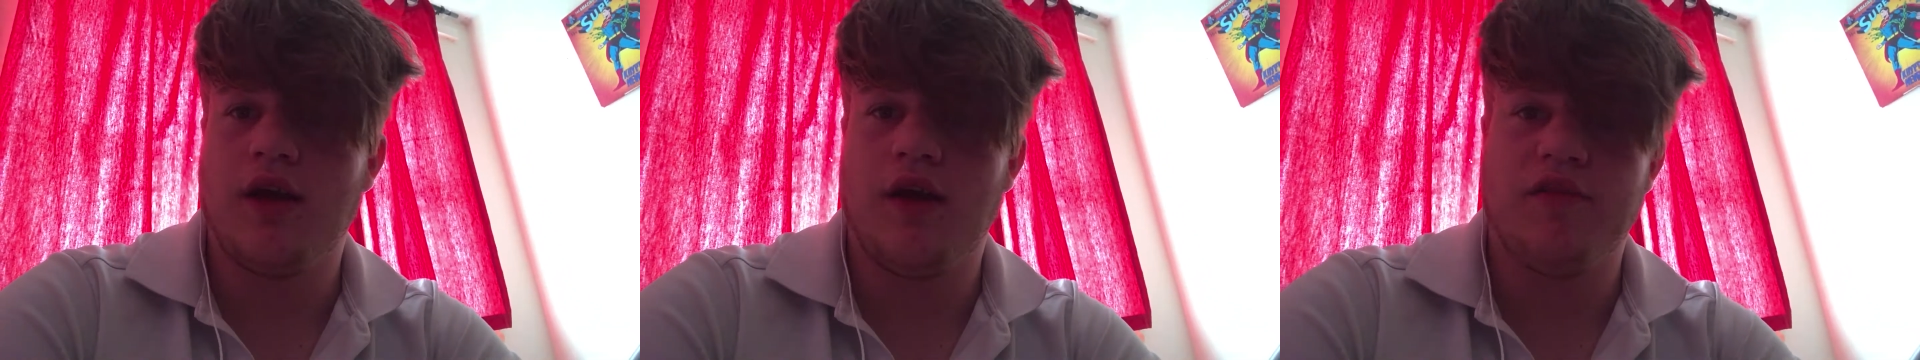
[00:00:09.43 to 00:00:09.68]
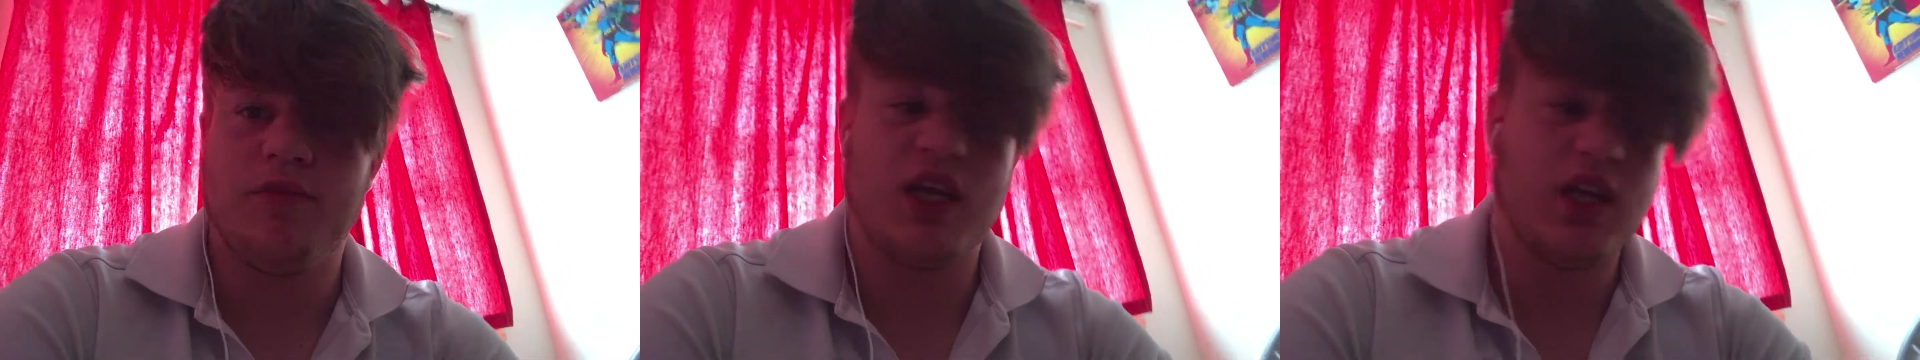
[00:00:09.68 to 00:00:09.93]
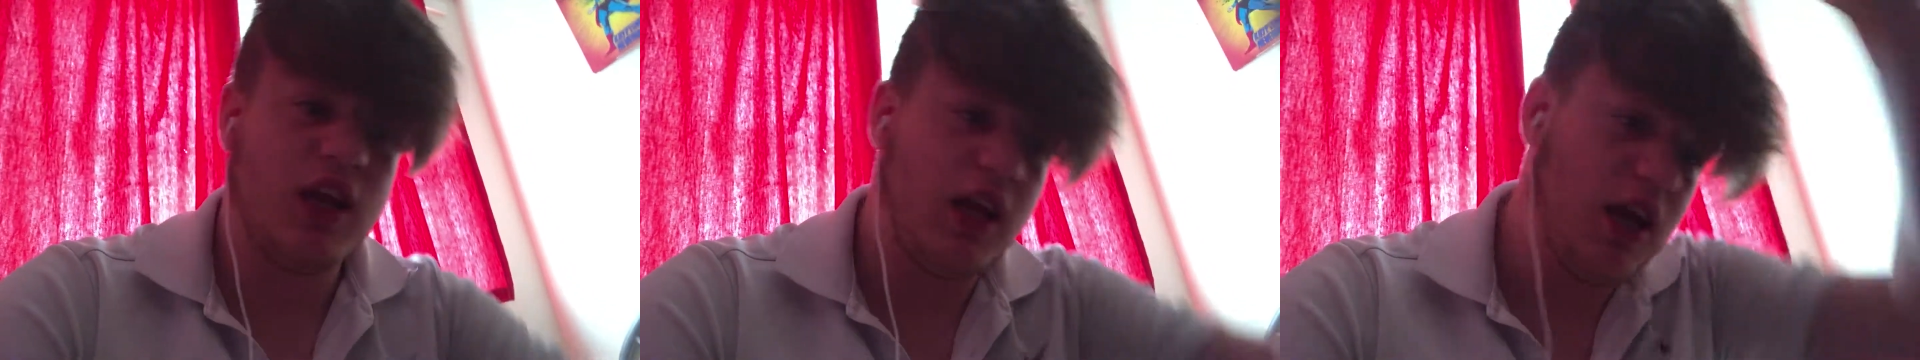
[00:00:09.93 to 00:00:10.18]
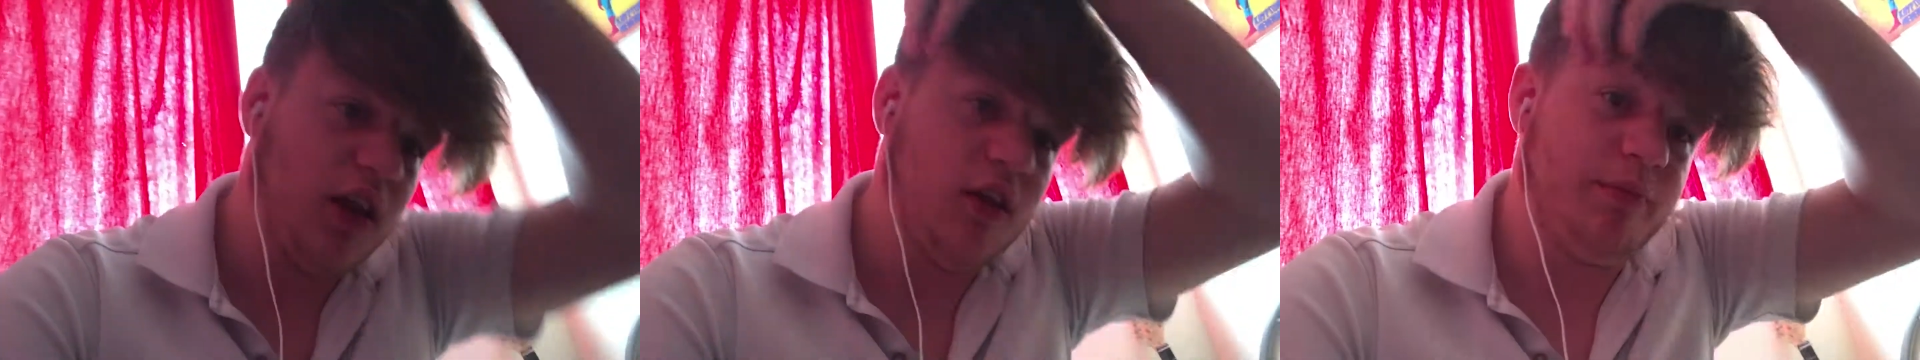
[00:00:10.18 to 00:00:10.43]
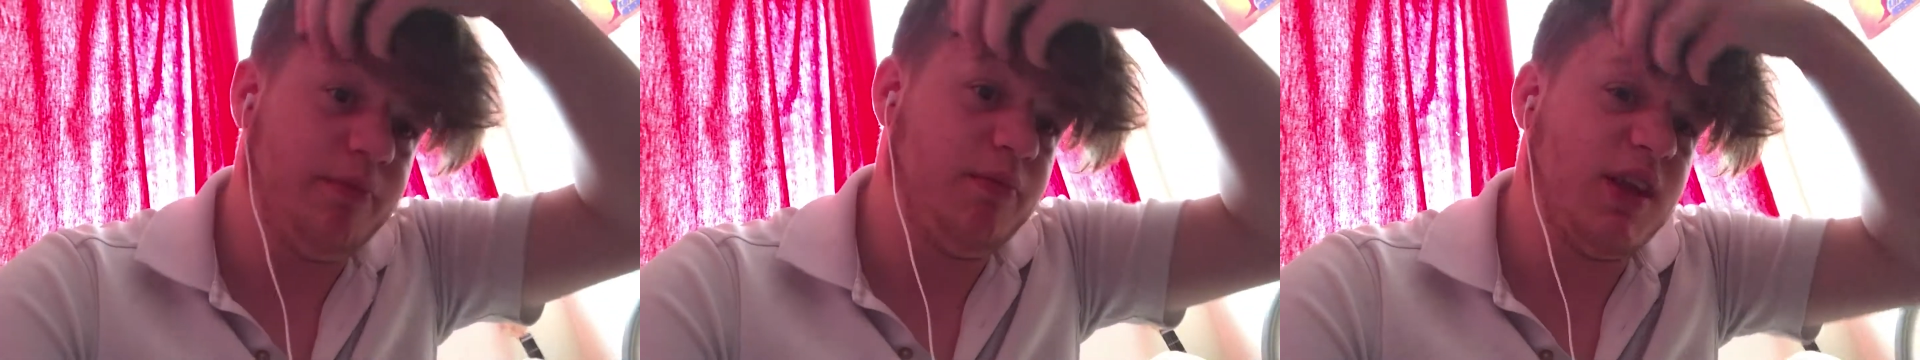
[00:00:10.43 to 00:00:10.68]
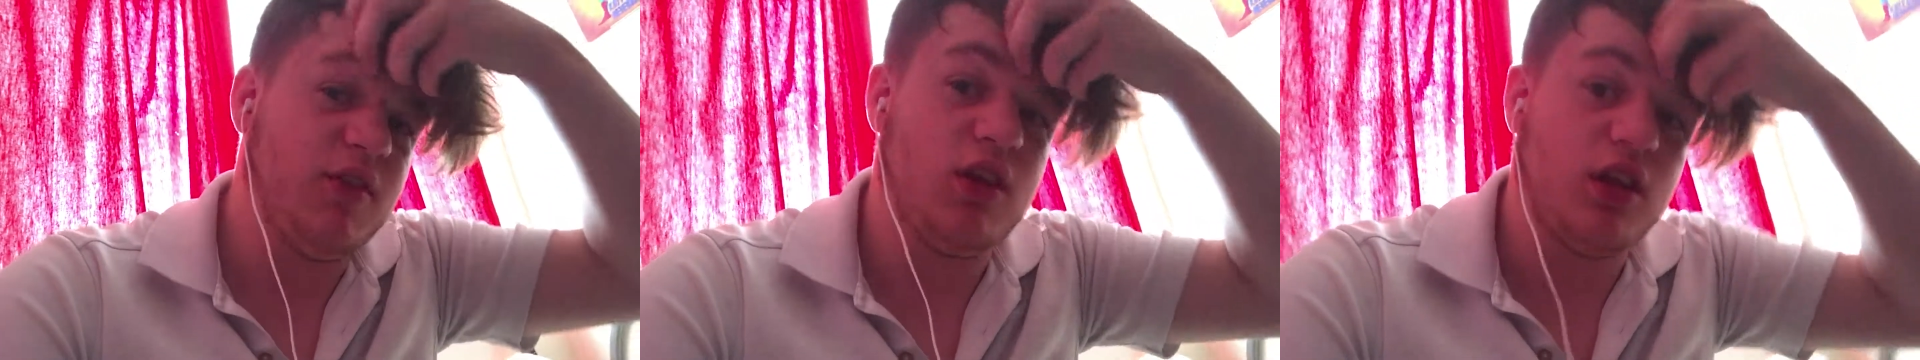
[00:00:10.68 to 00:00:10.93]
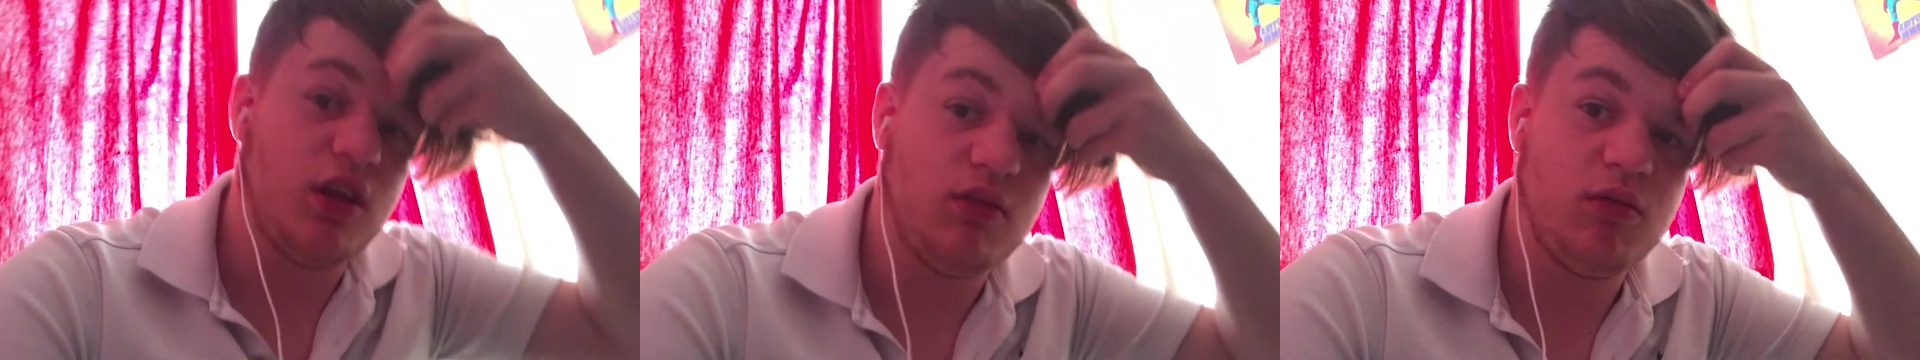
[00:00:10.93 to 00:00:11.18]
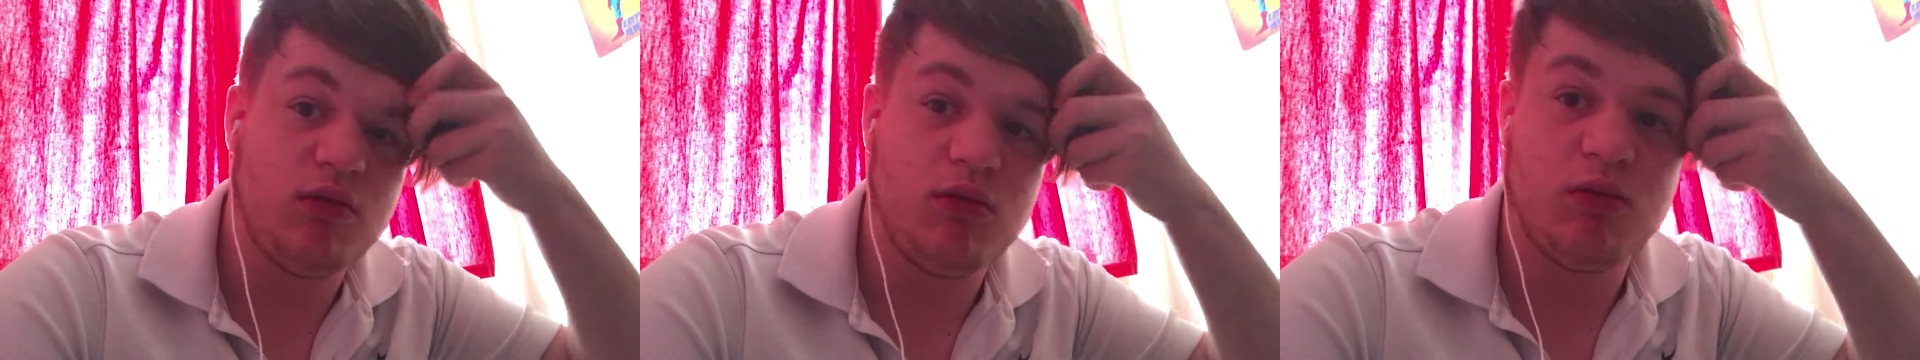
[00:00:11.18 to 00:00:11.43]
I've been ill and busy
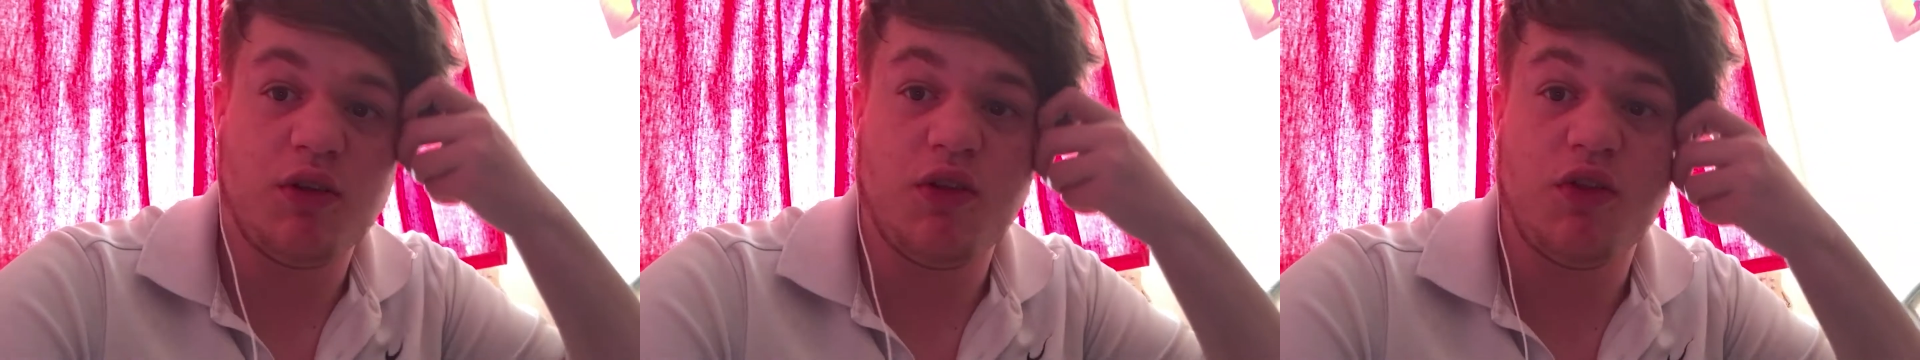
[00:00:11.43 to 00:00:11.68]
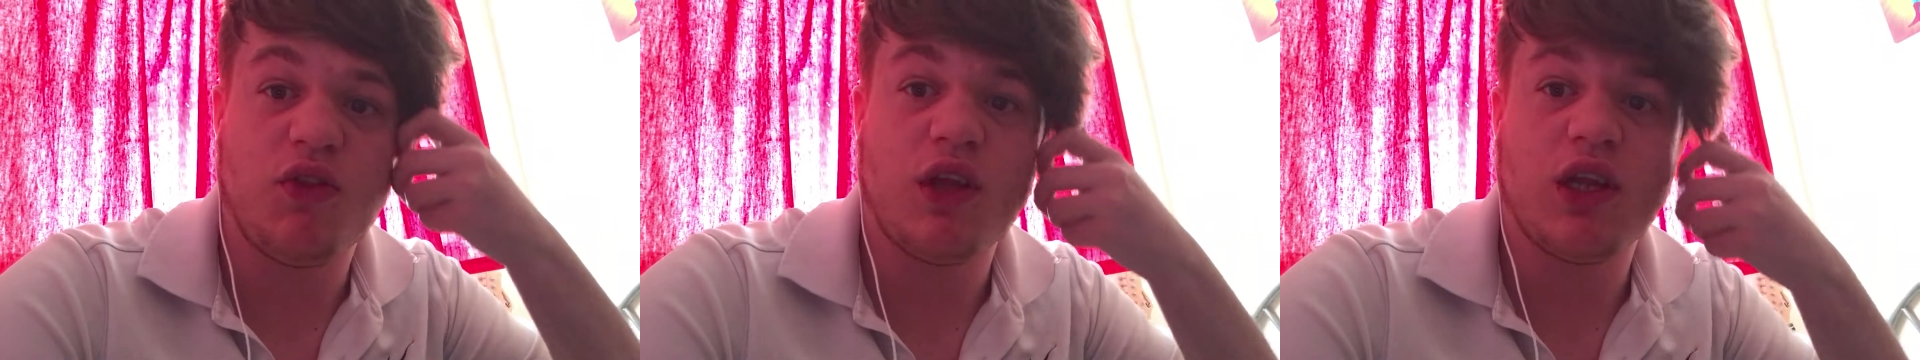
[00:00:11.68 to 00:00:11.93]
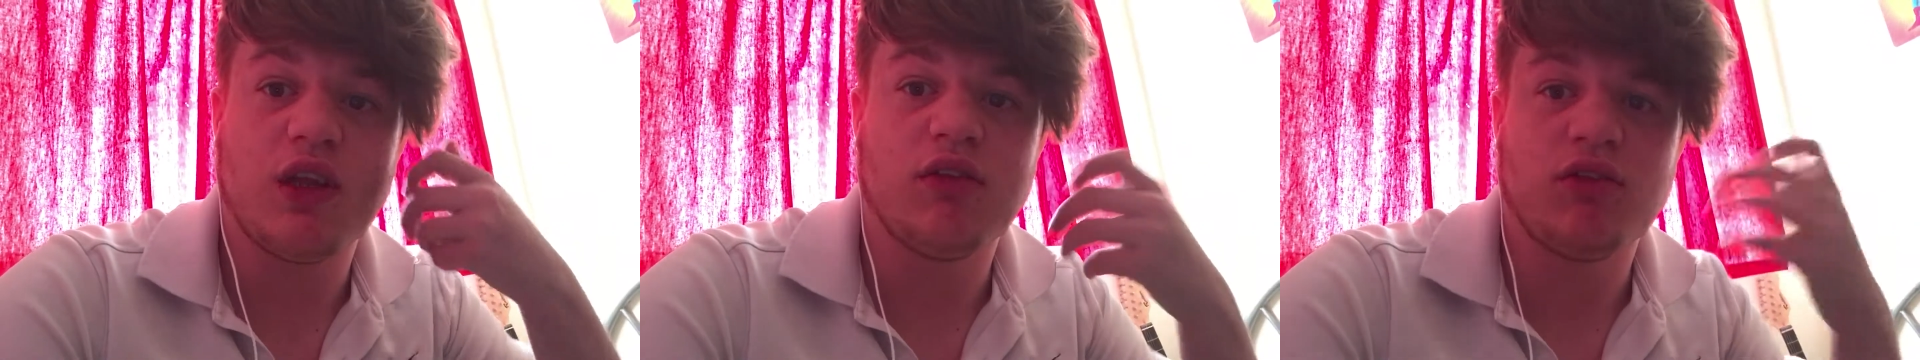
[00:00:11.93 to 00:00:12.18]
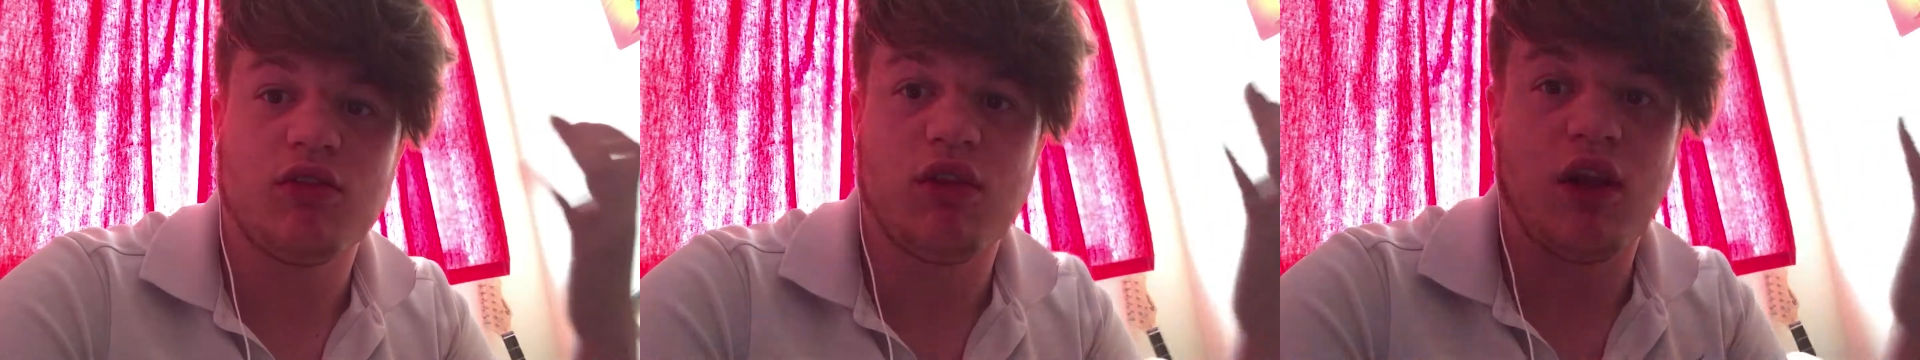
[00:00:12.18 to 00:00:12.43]
with things